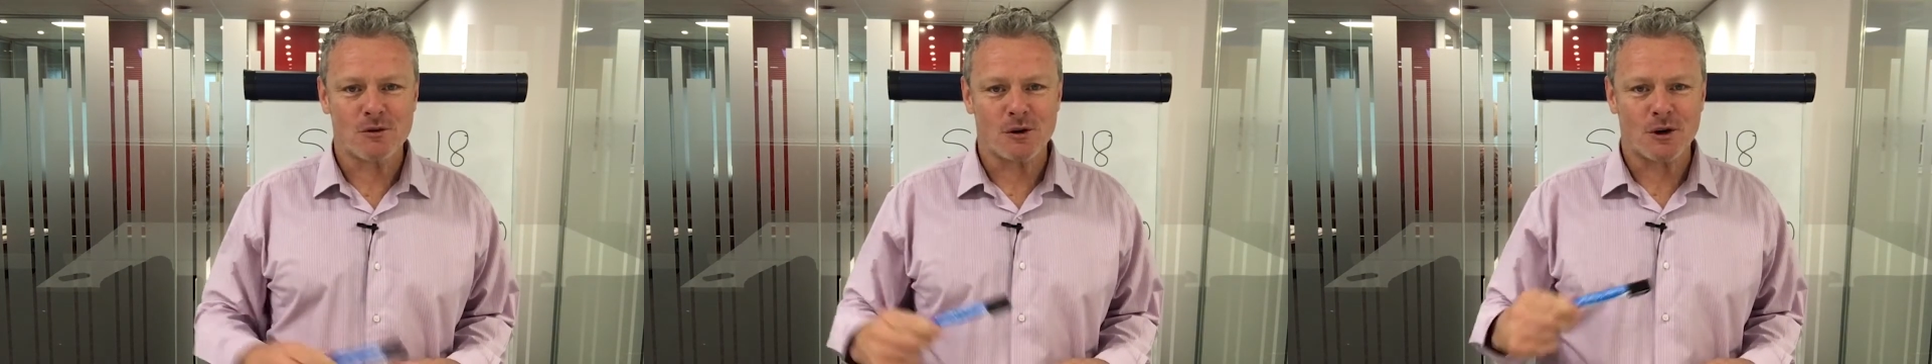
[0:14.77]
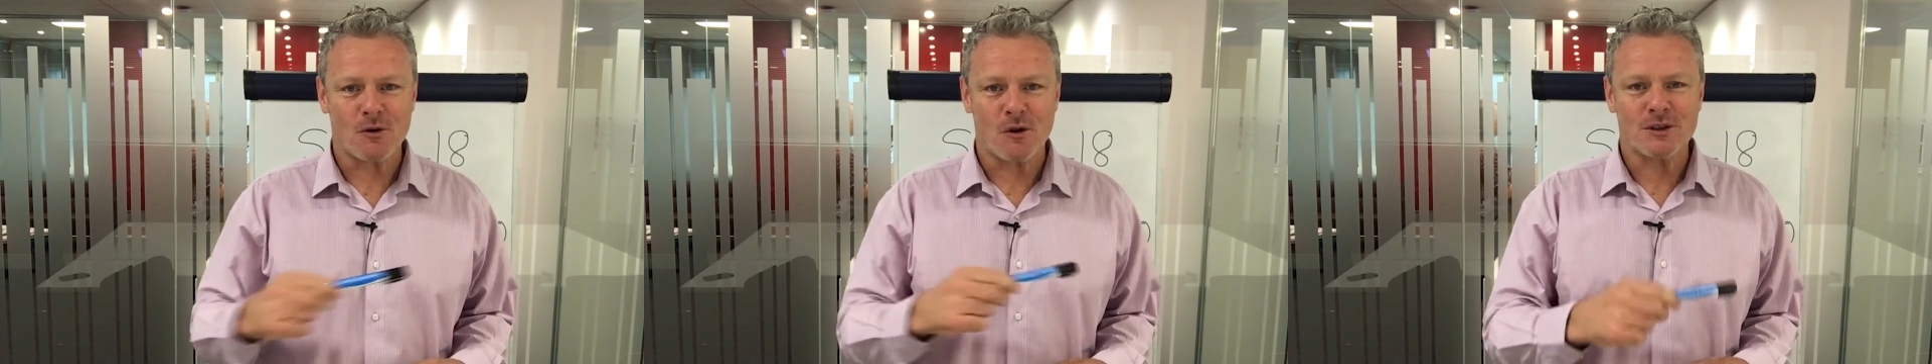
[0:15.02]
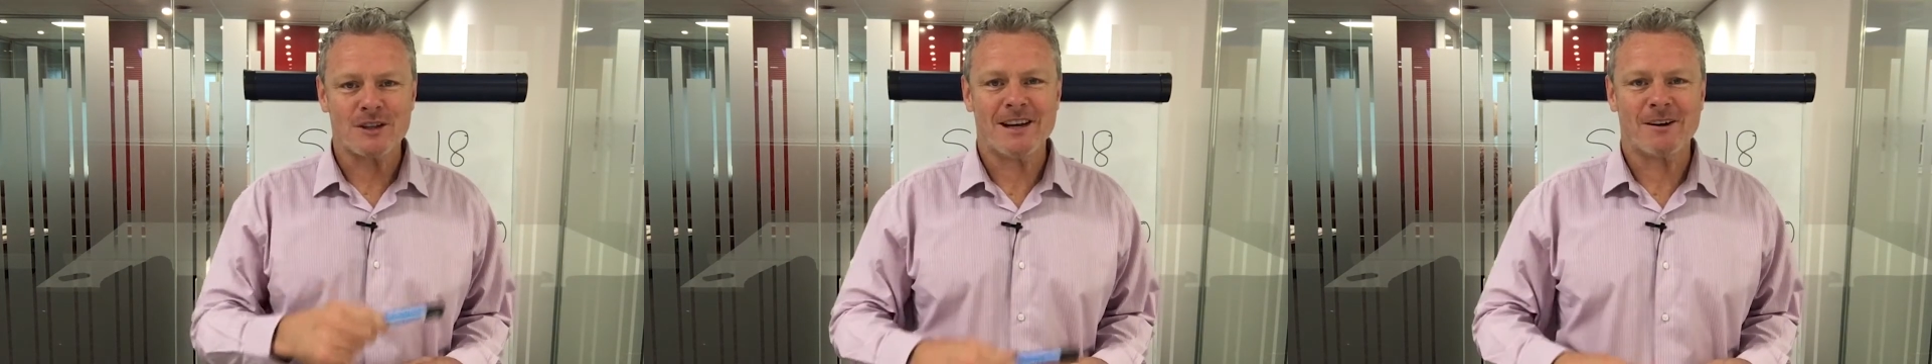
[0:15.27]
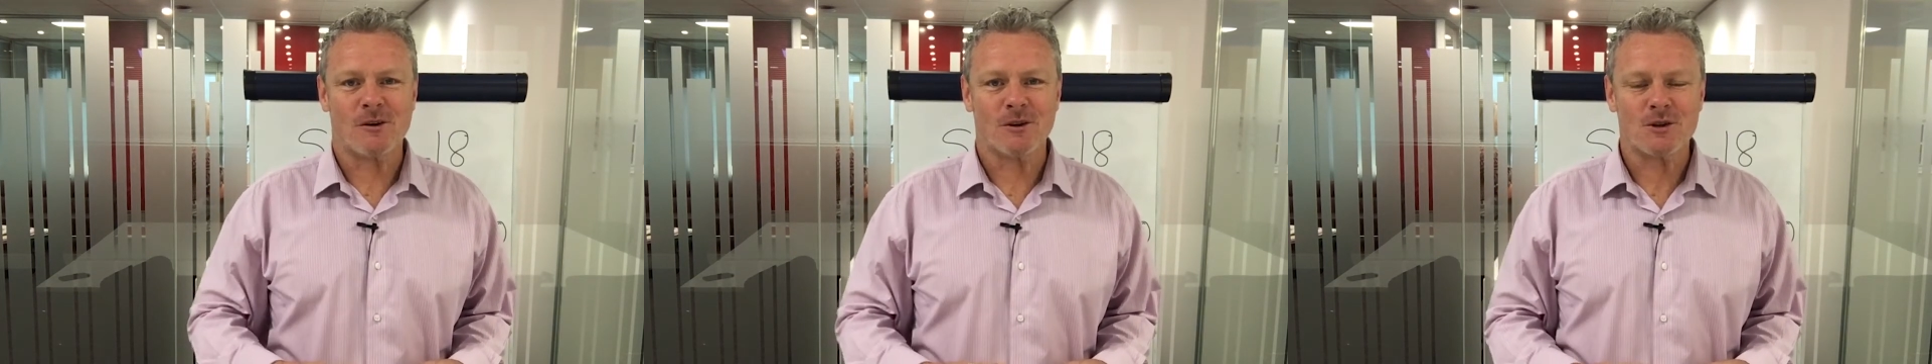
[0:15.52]
or across
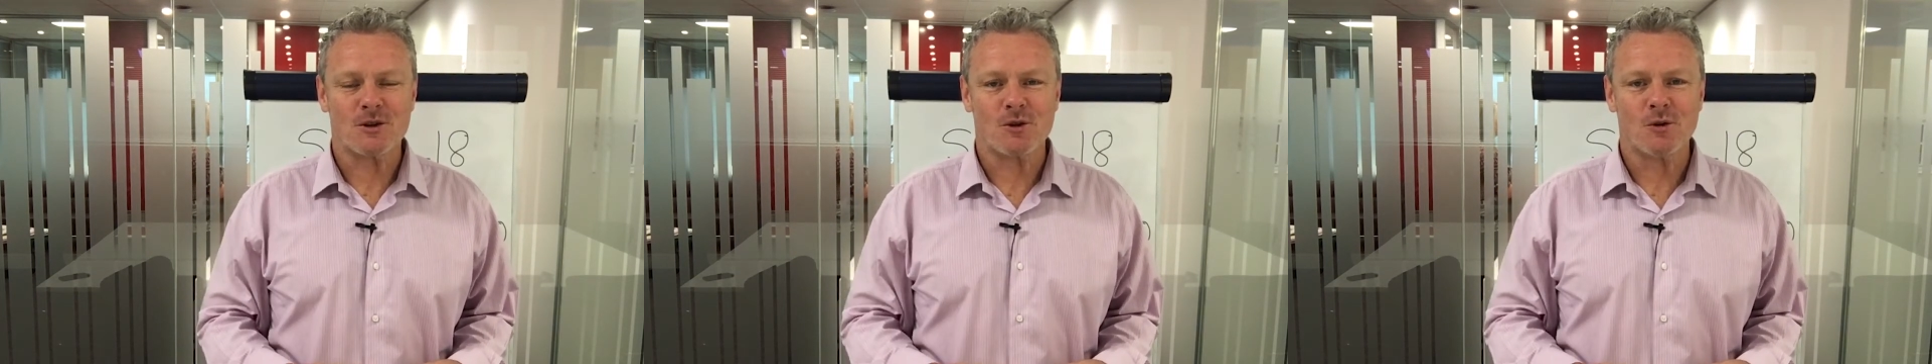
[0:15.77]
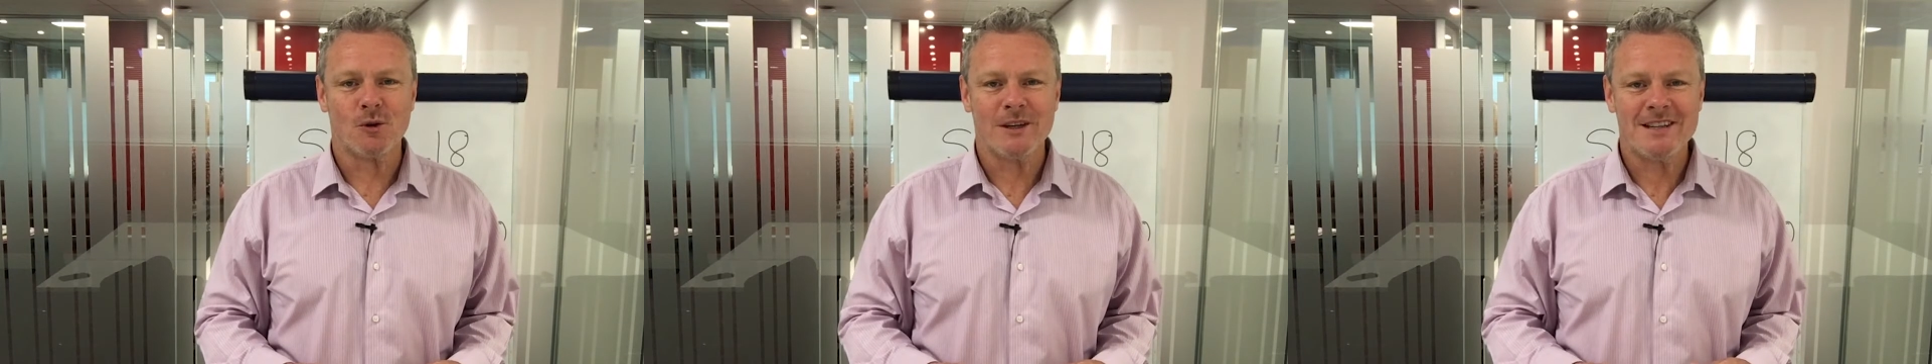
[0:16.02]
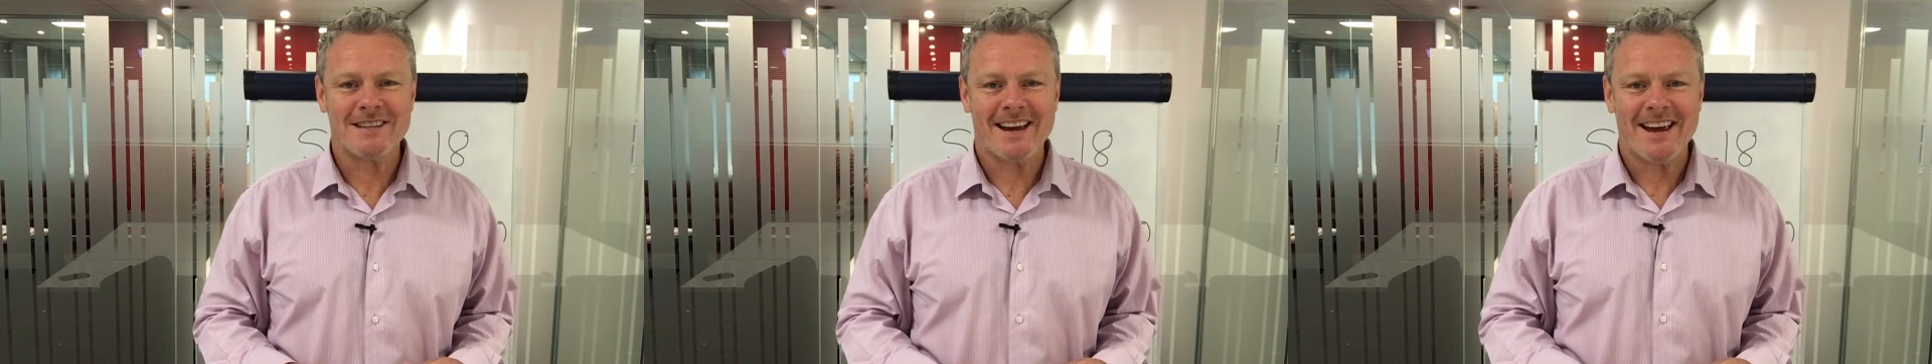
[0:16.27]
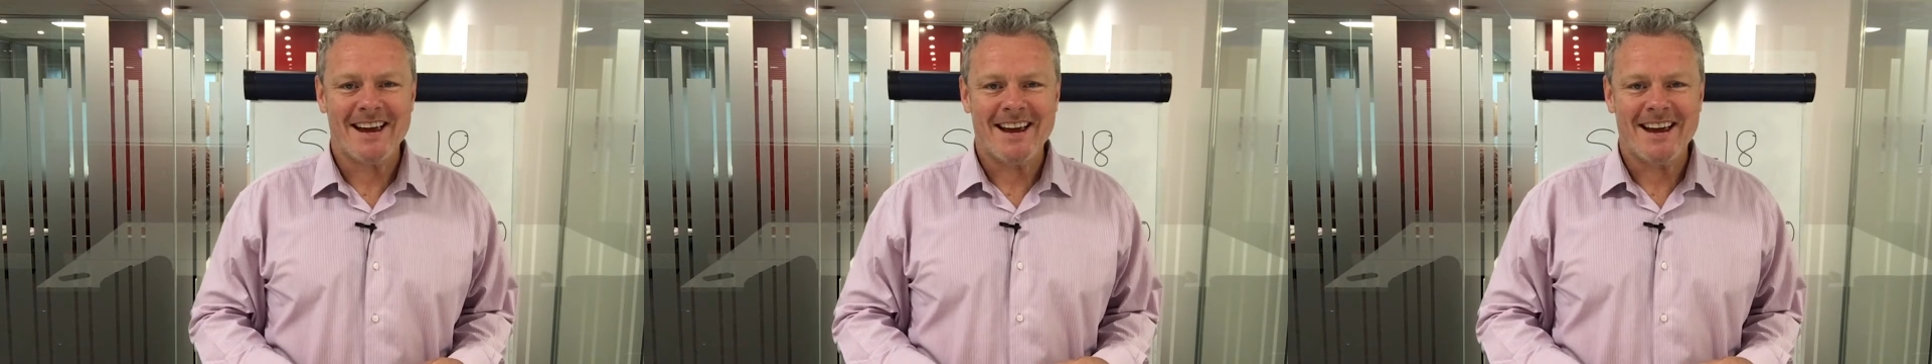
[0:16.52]
there on schoolies,